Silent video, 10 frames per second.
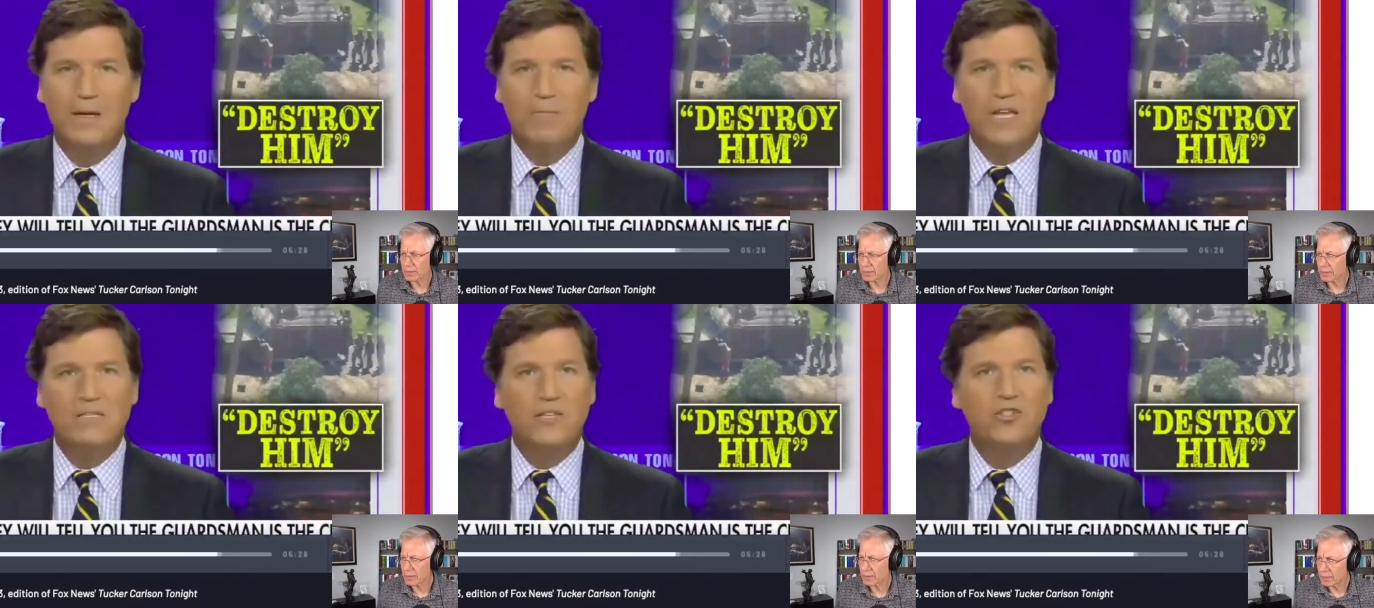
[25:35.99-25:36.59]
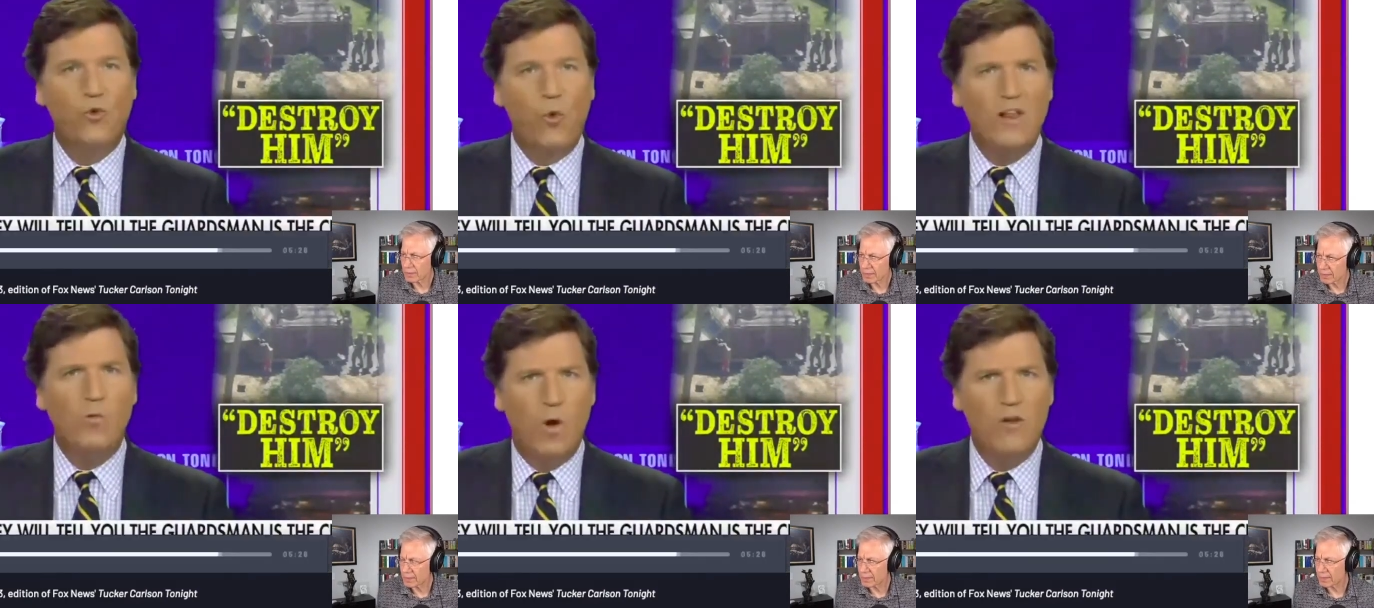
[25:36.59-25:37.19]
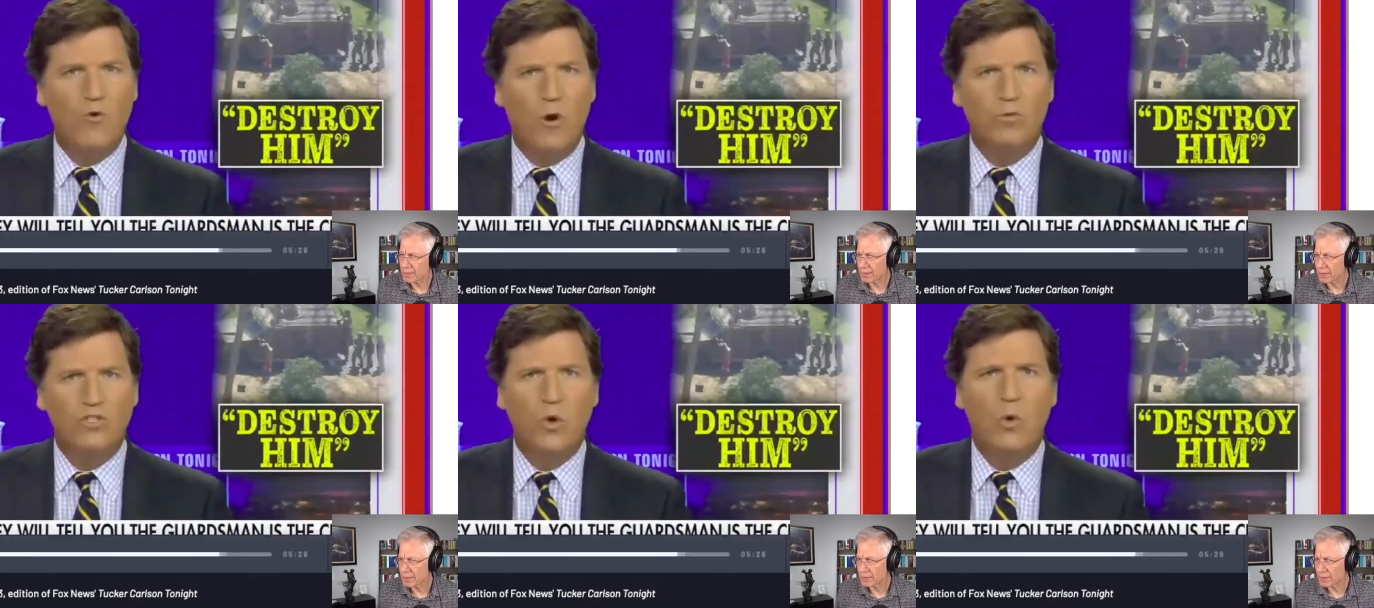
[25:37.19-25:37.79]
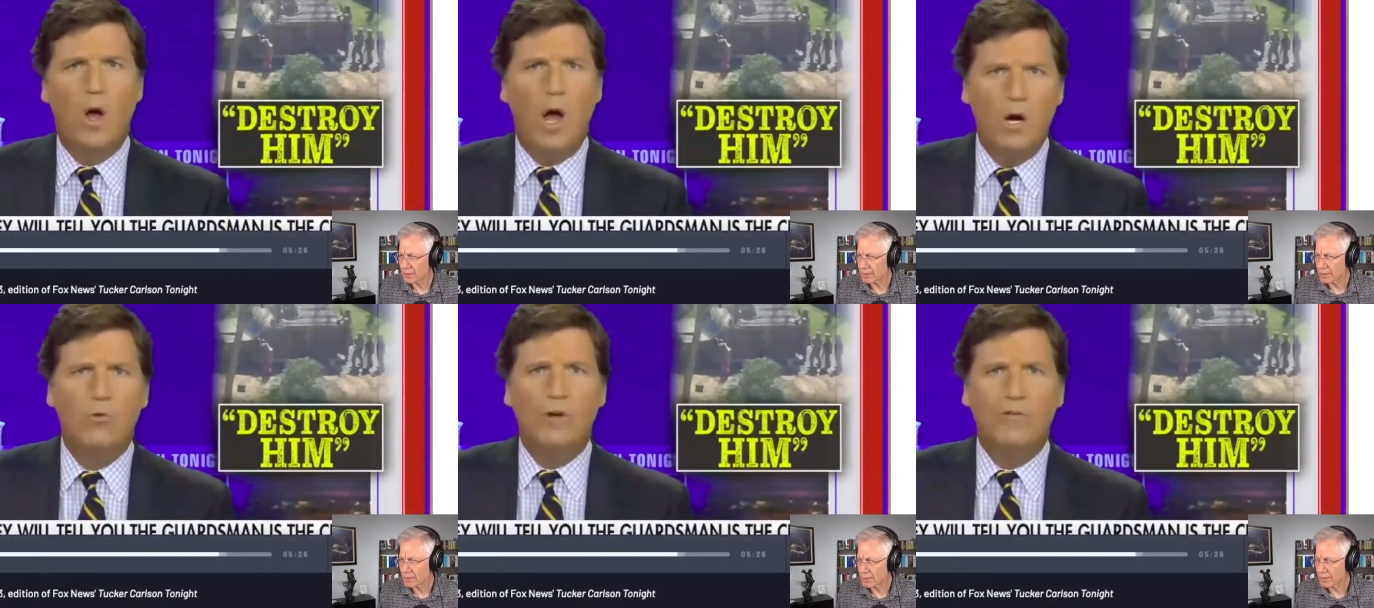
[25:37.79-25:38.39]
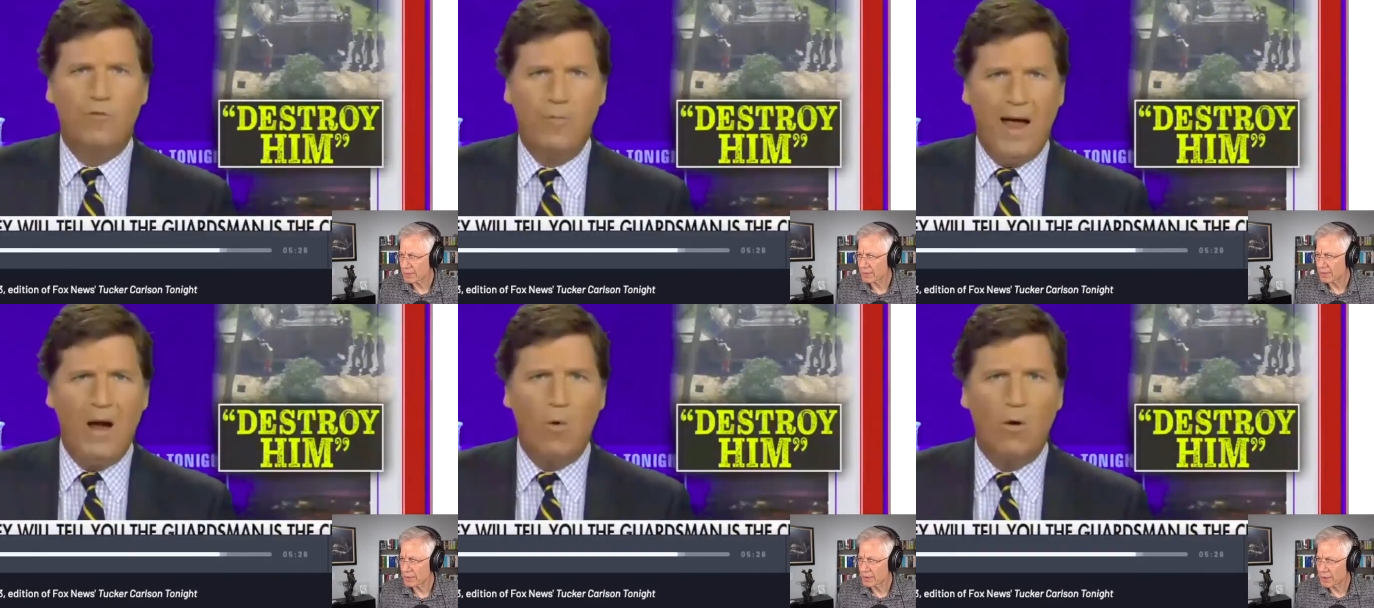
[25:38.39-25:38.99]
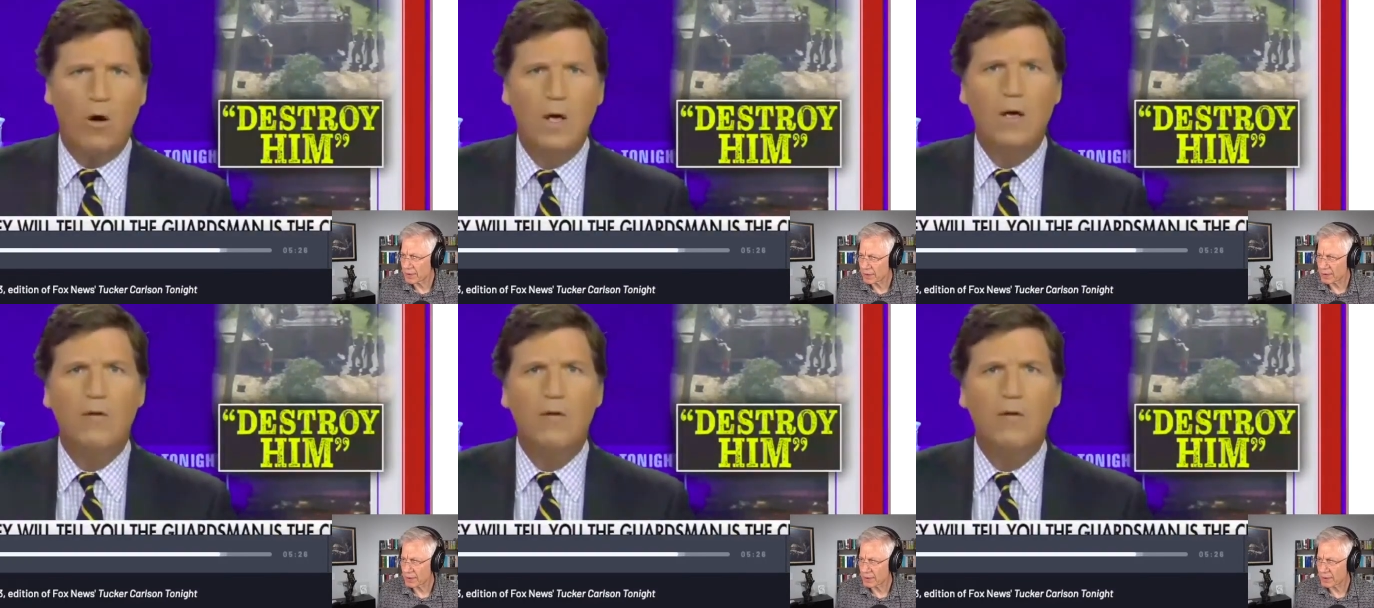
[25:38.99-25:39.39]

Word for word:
Speaker 1: And because this 21-year-old was so hungry for power,